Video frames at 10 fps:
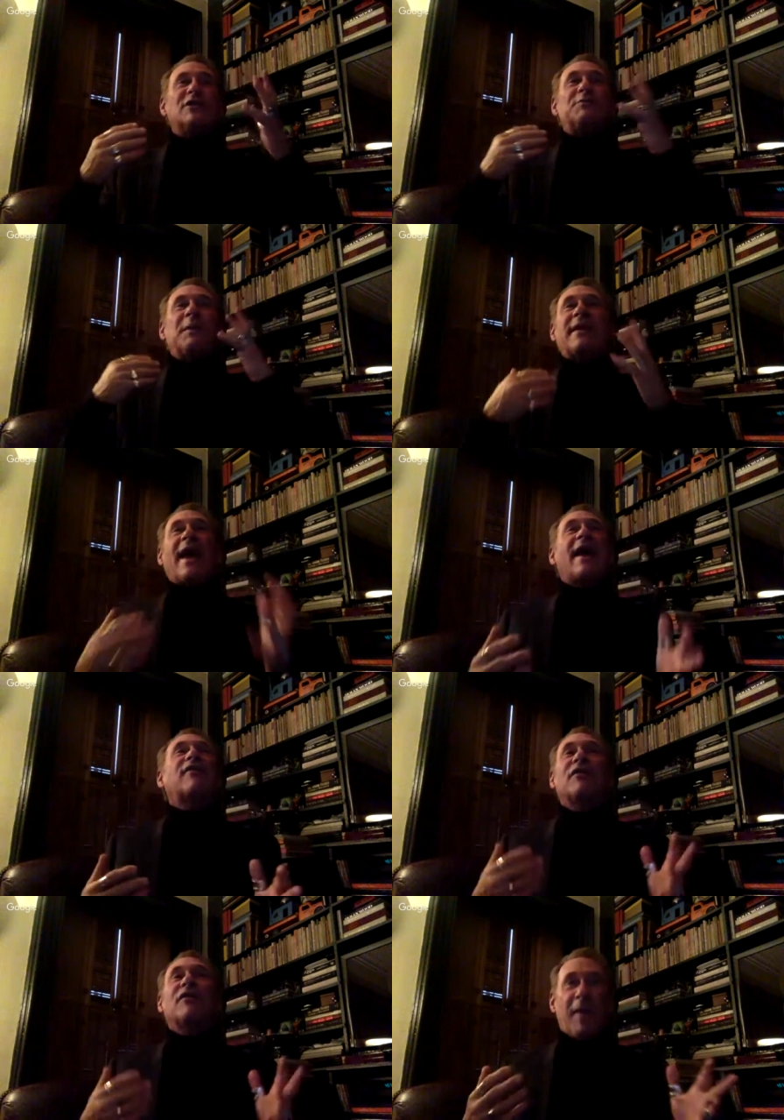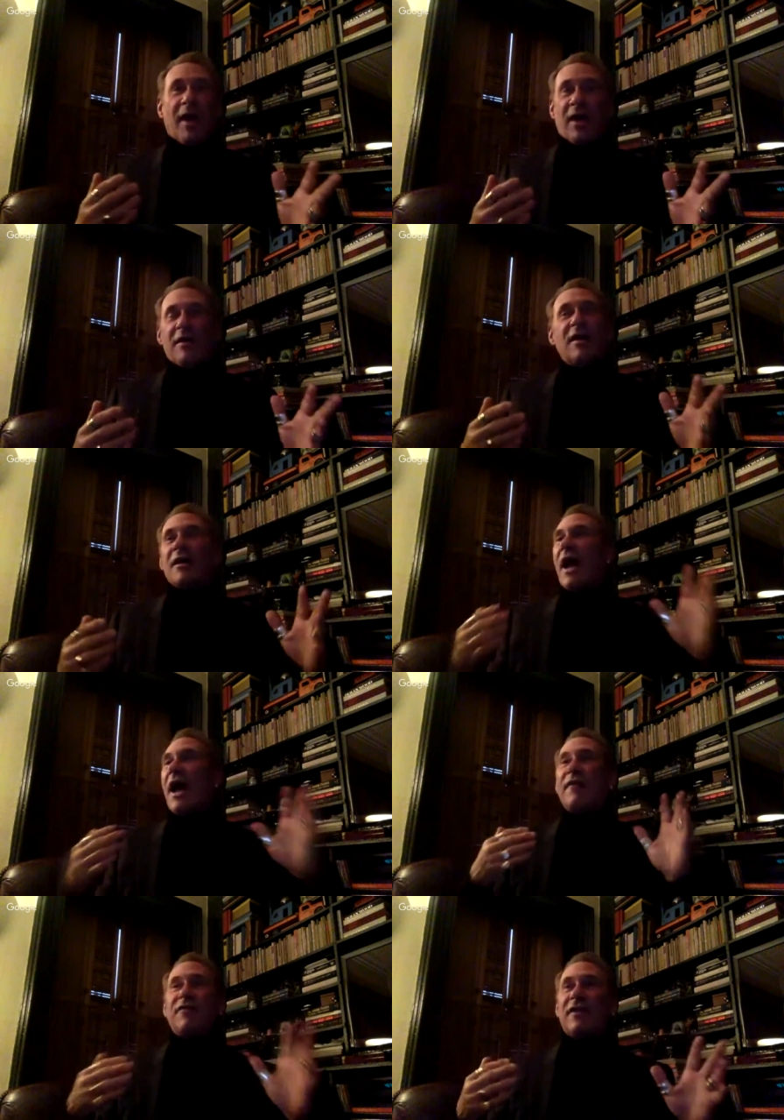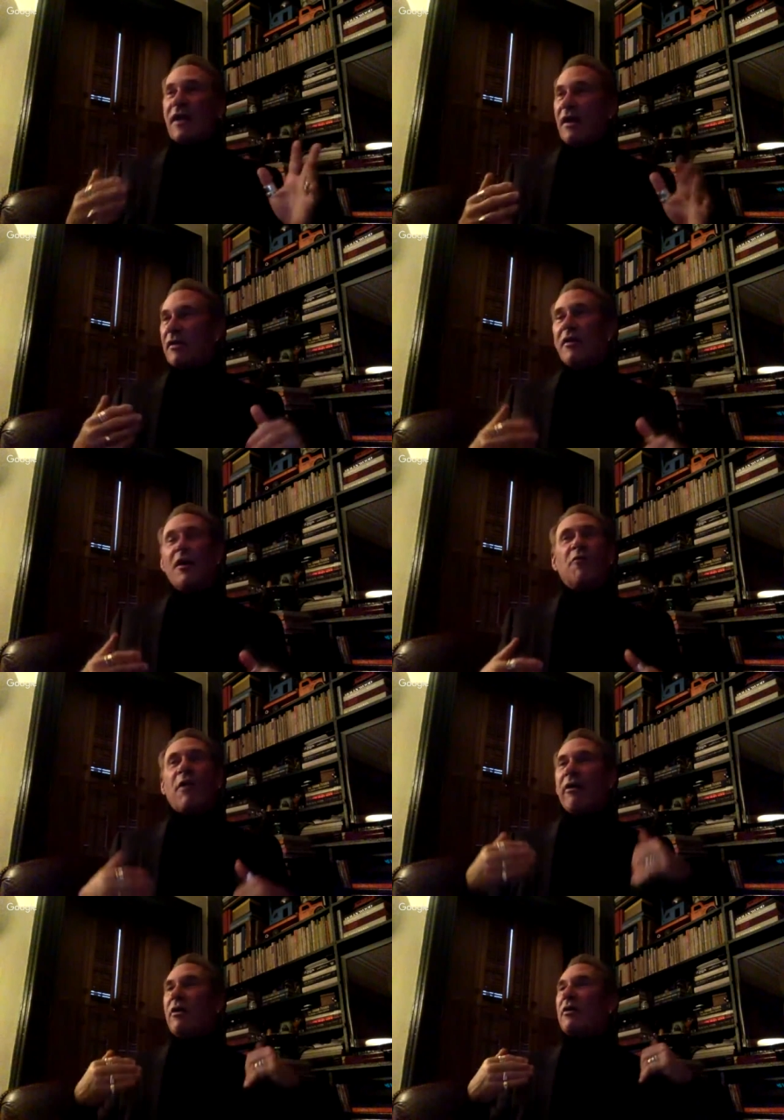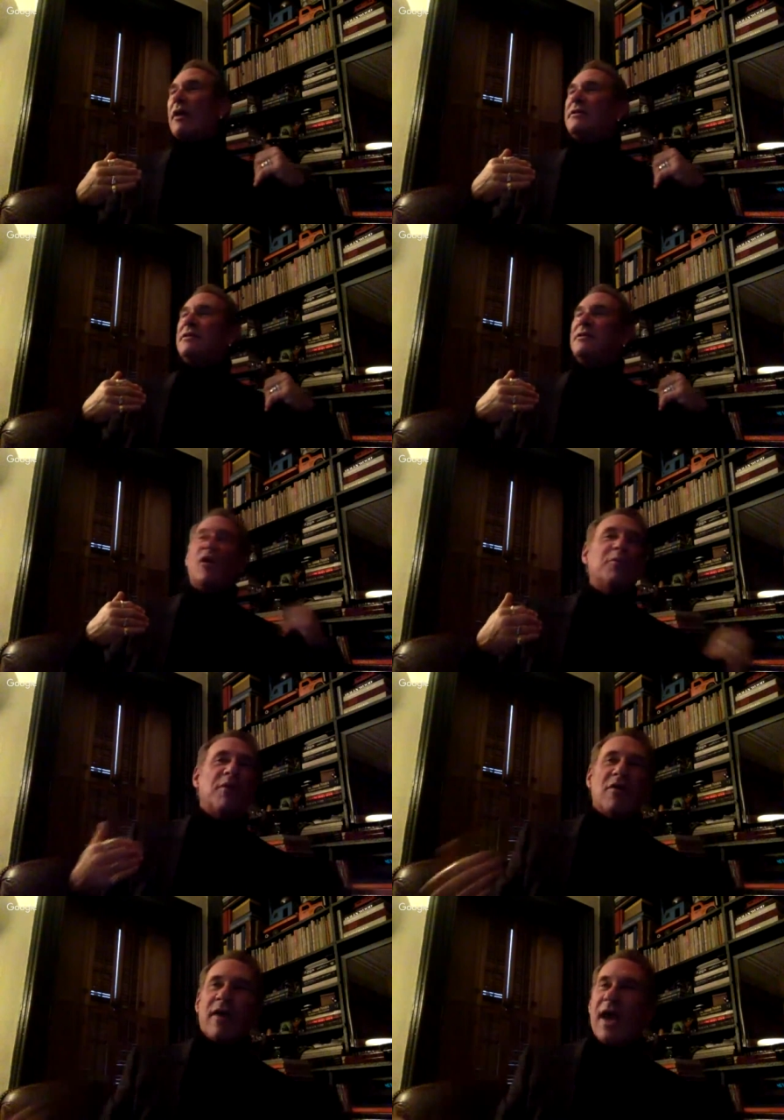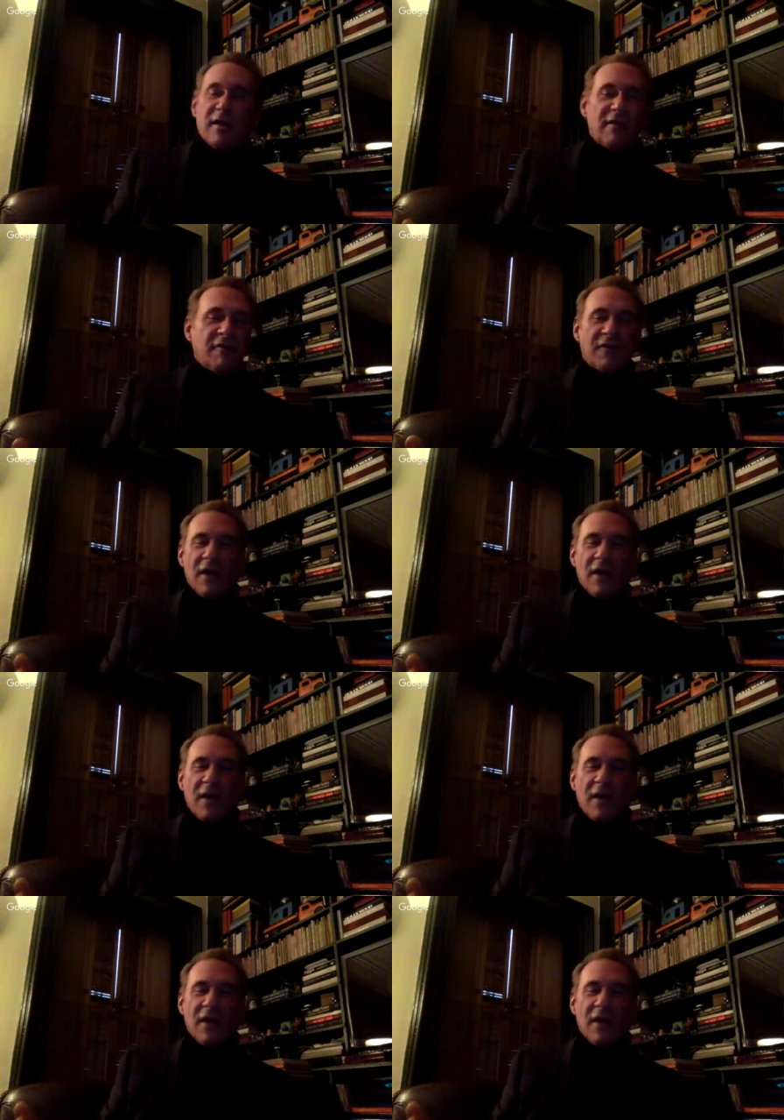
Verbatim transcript: spectacular man after the other wearing a silk brocaded